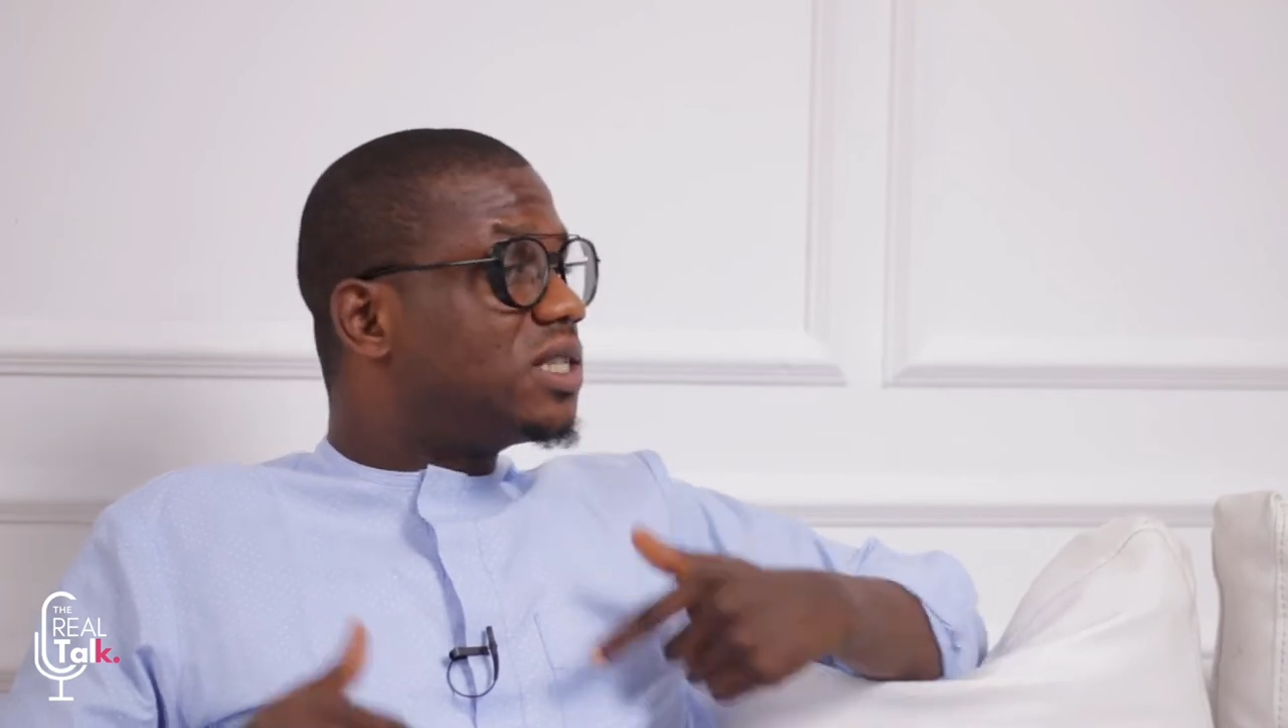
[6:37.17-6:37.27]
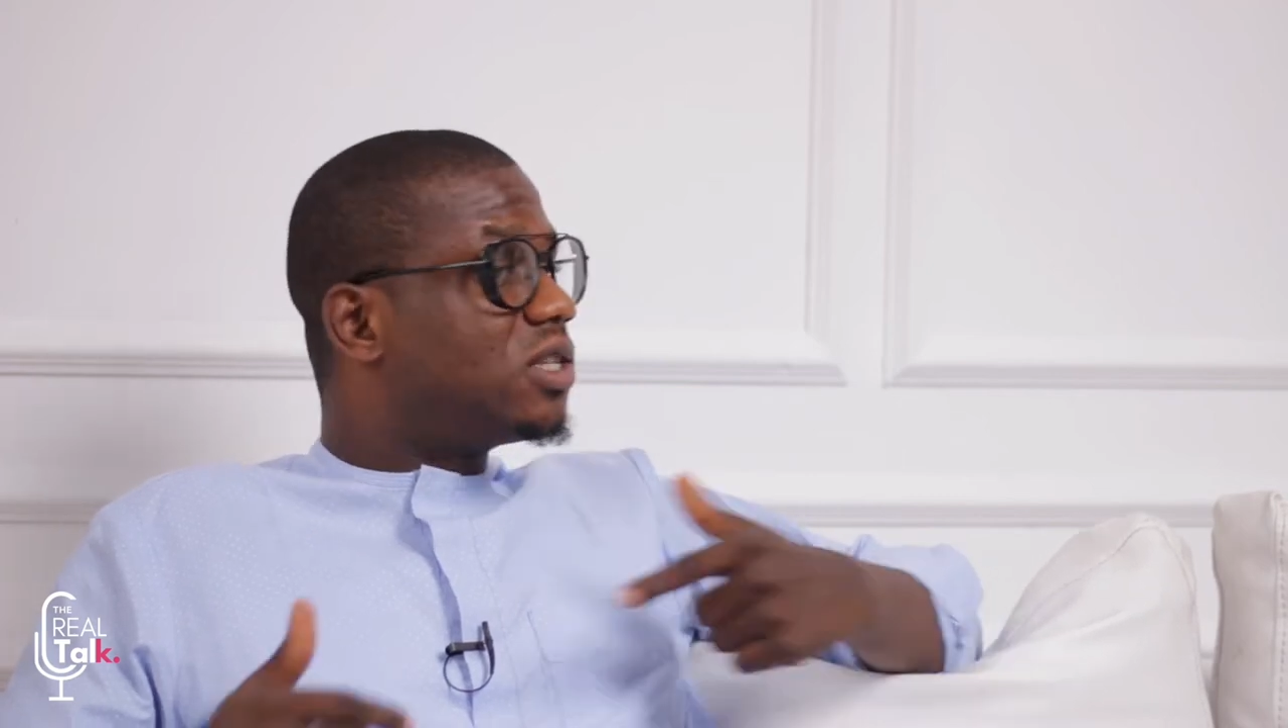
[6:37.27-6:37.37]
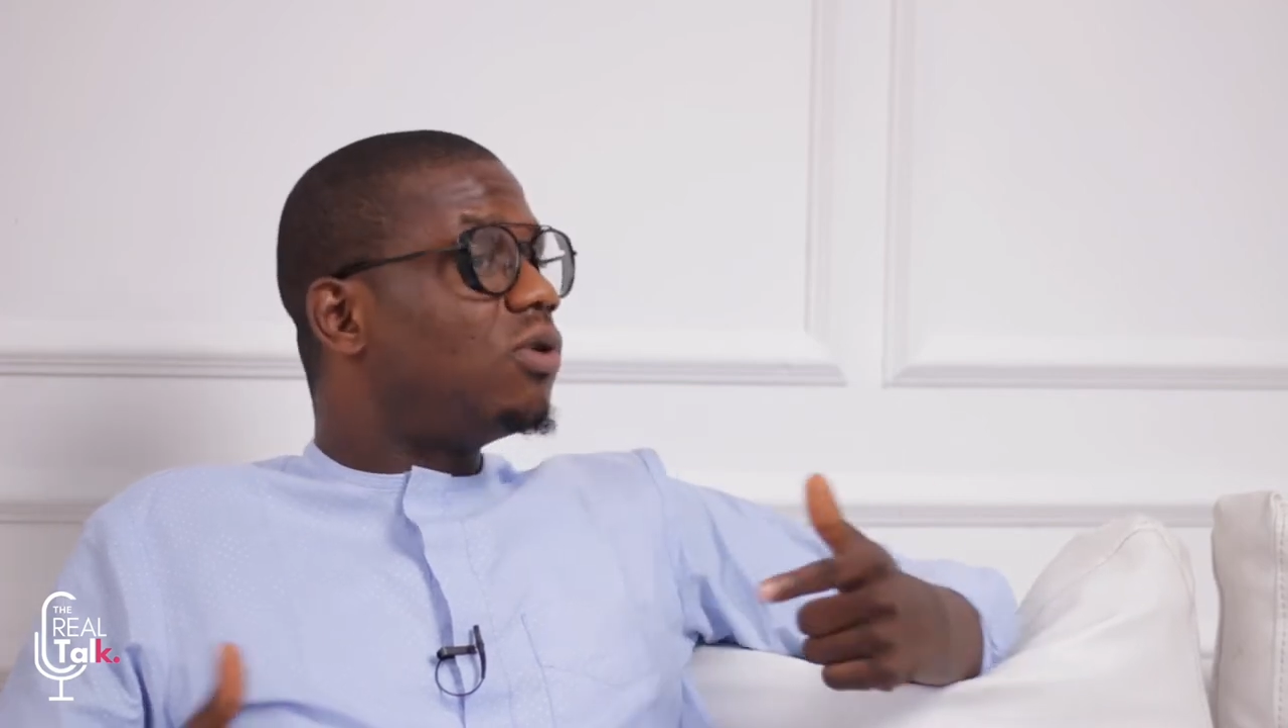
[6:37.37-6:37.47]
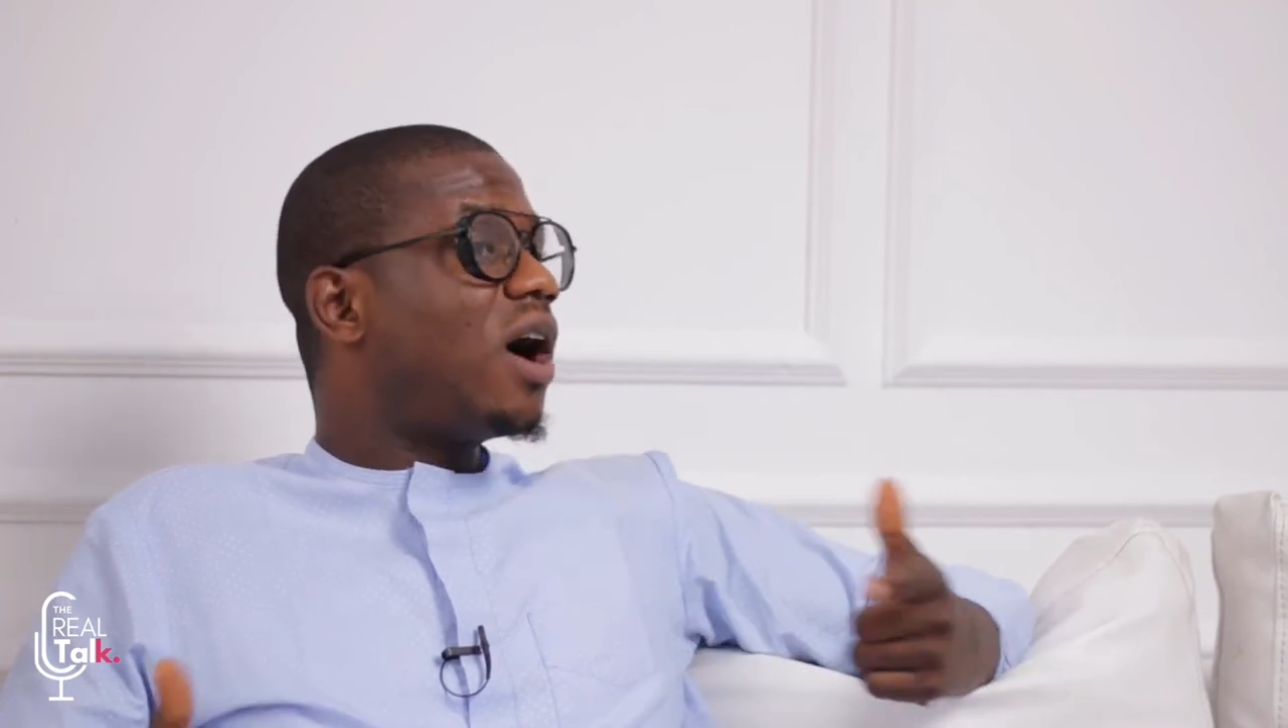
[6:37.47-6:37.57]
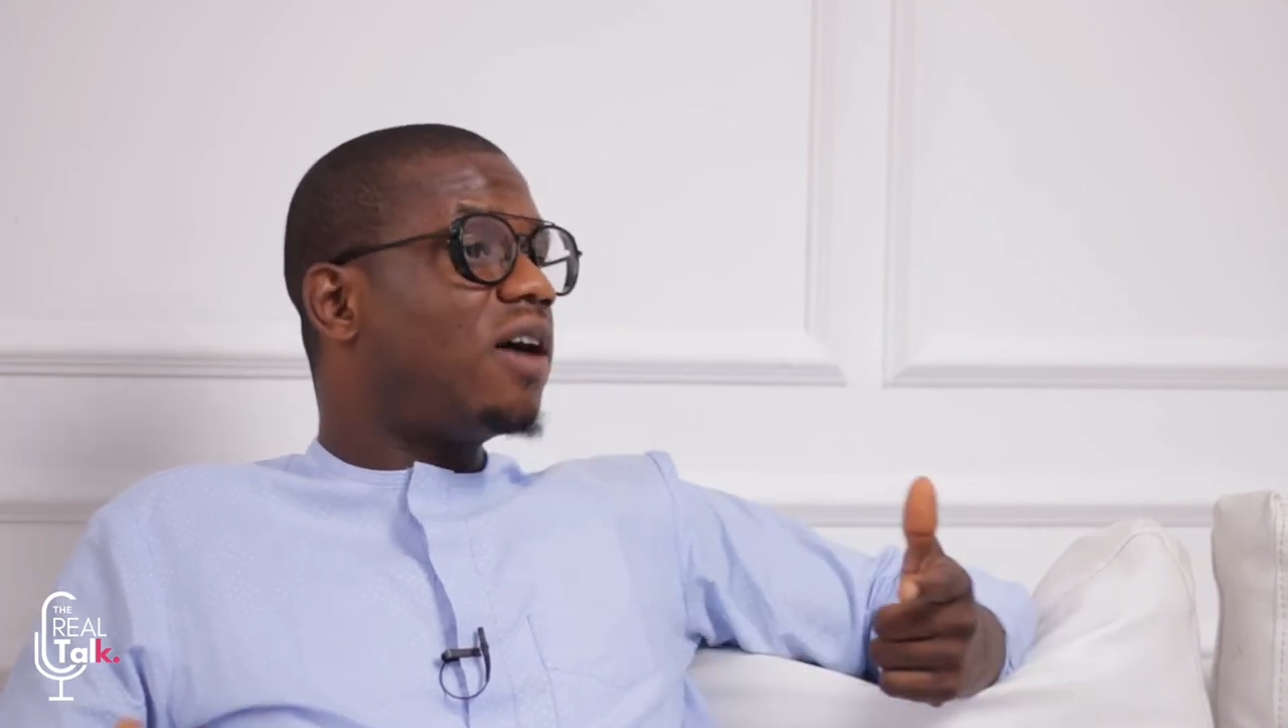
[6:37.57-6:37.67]
they
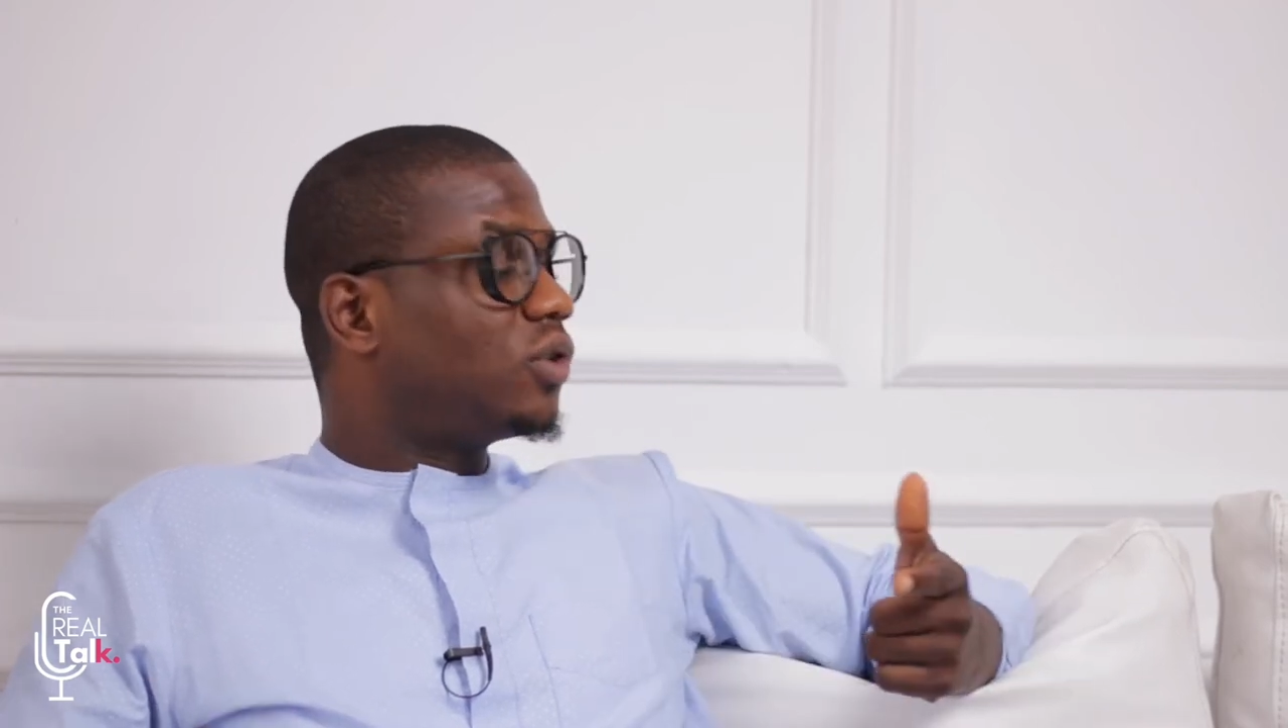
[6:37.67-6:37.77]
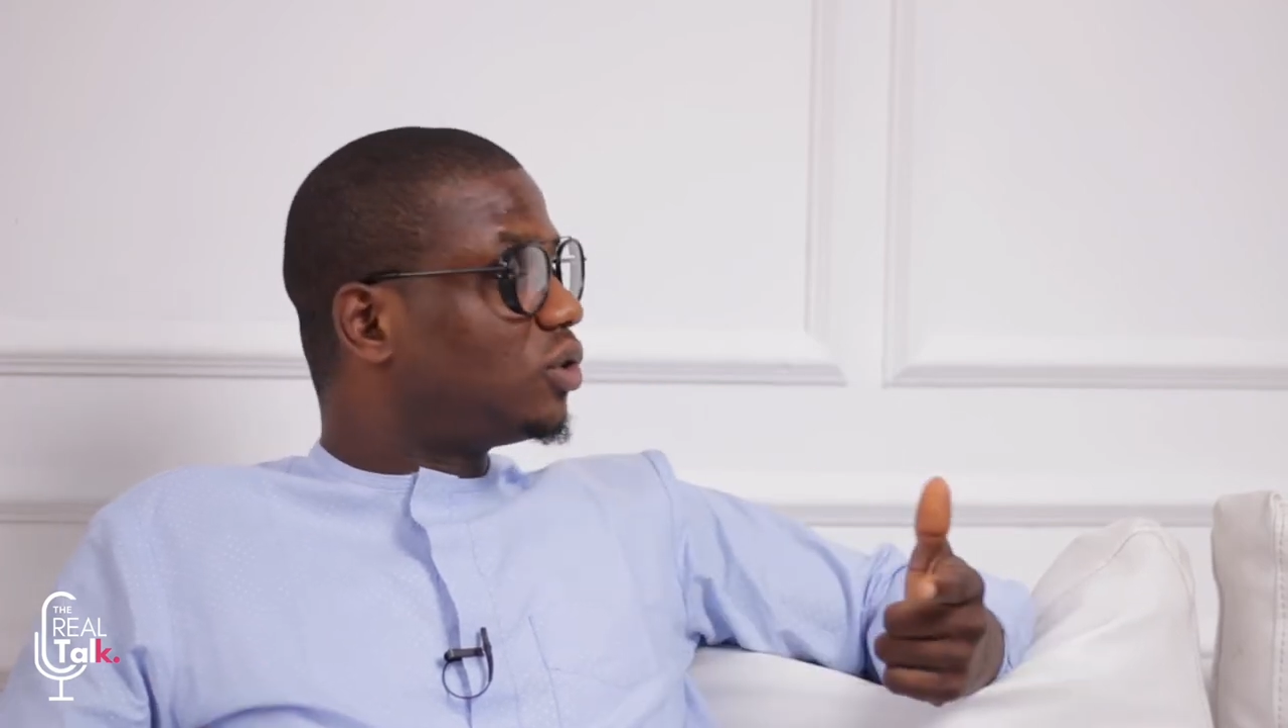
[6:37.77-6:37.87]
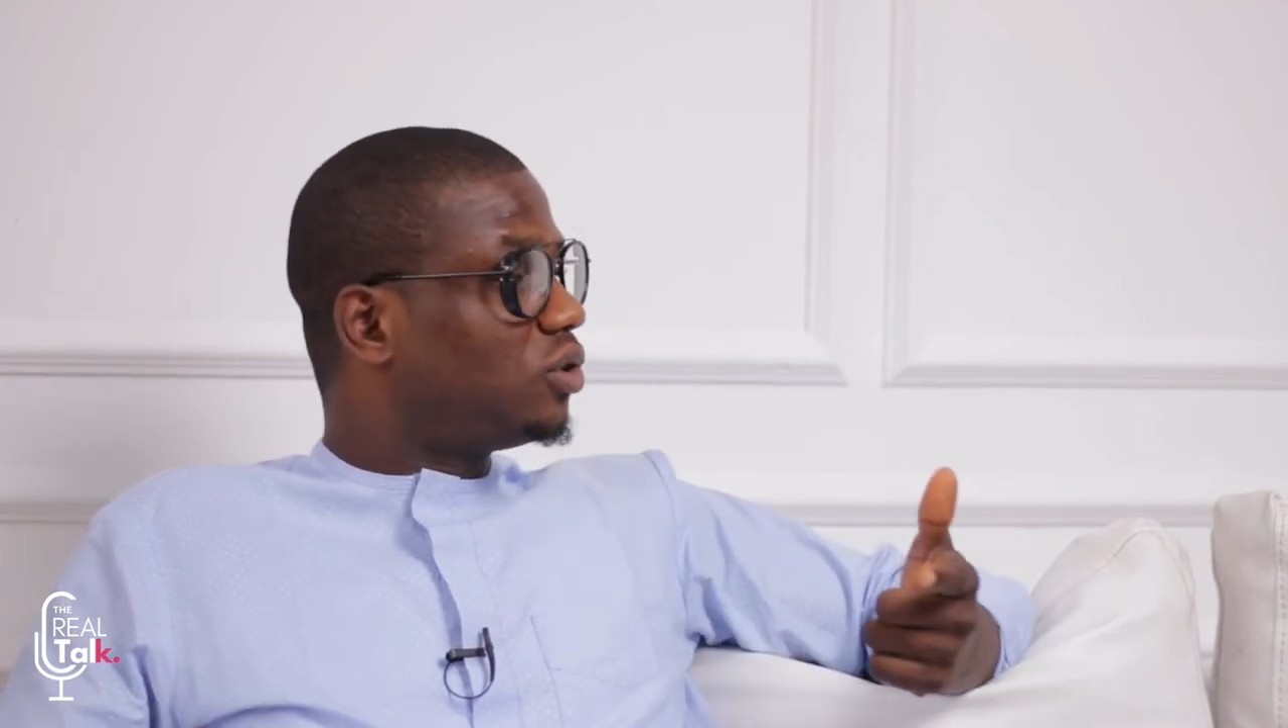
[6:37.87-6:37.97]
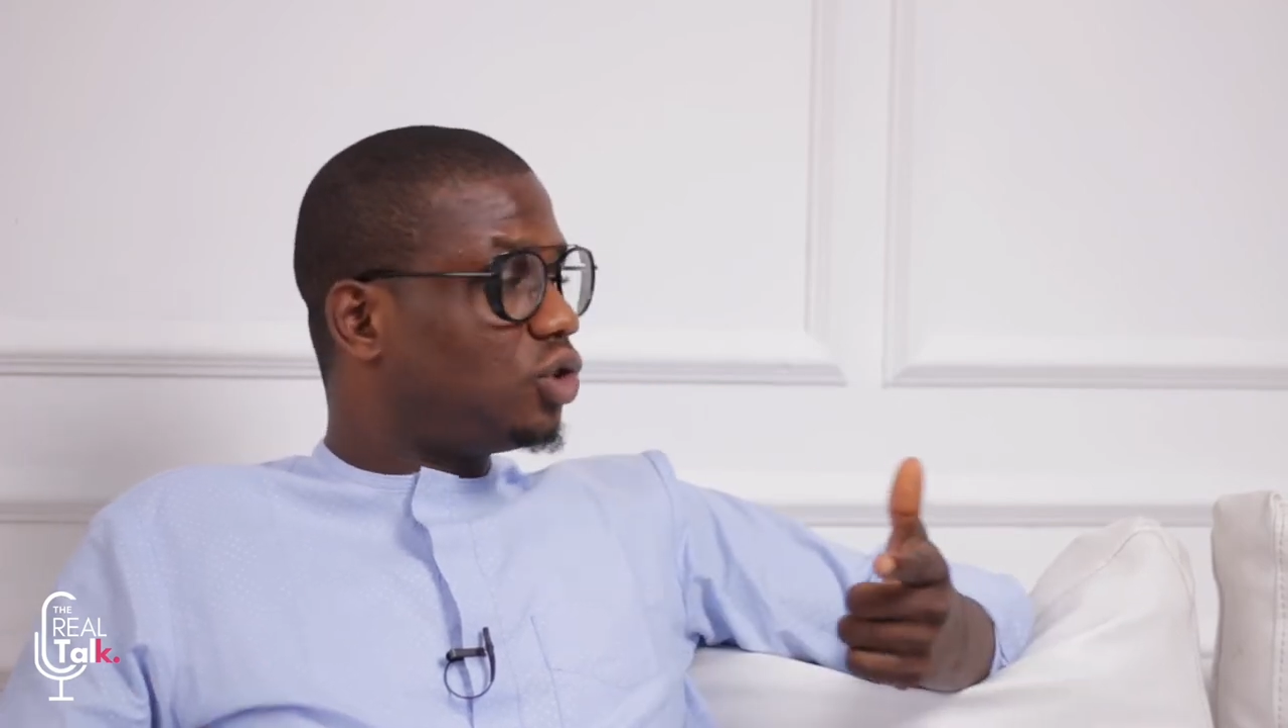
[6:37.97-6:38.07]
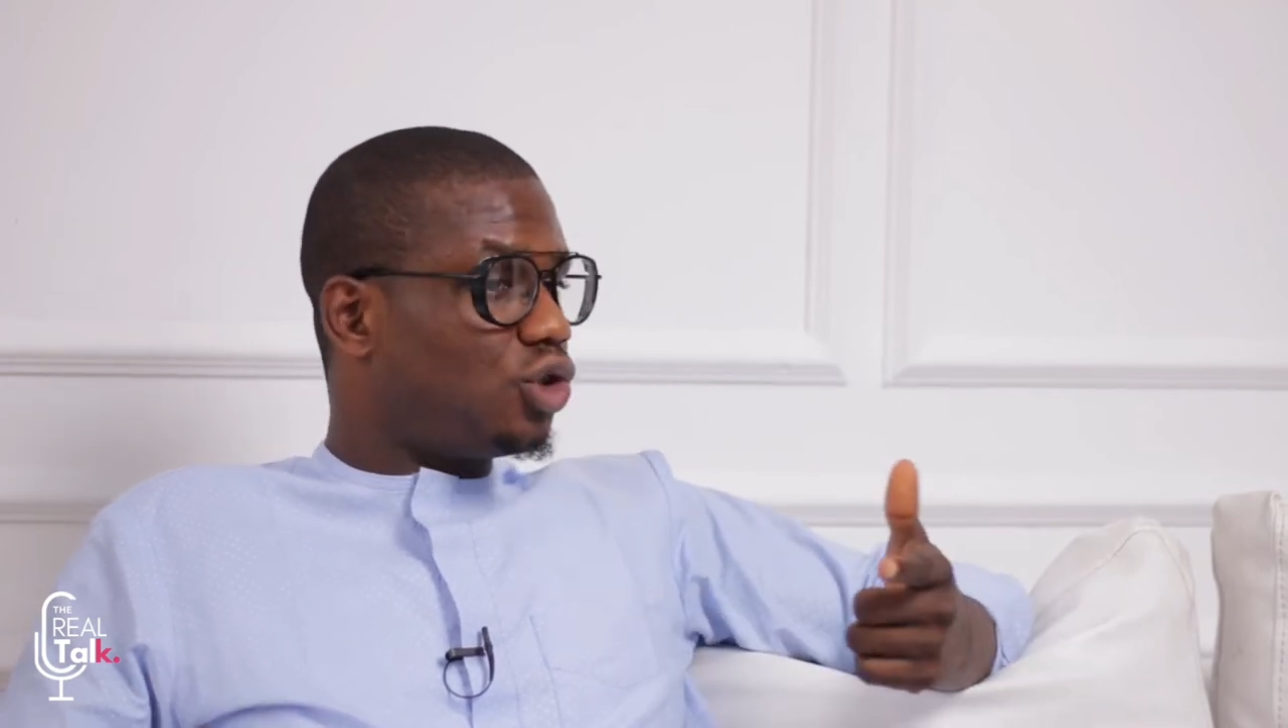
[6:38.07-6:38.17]
still
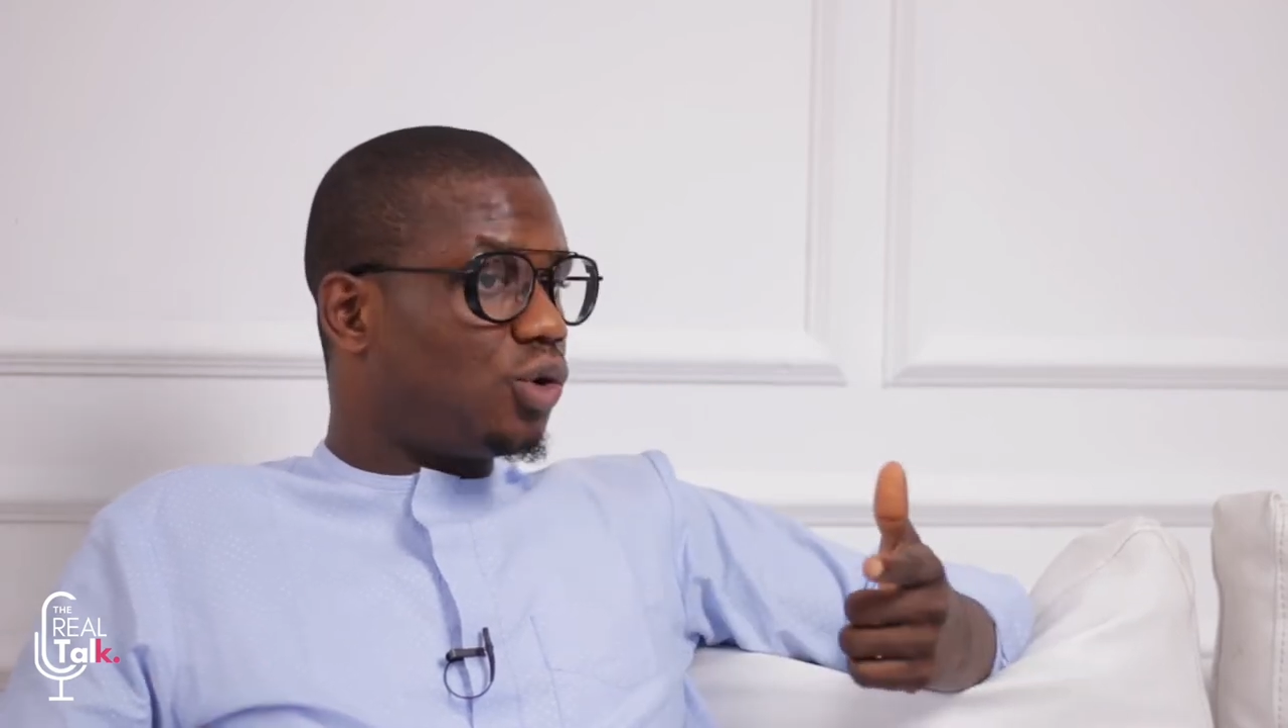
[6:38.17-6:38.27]
haven't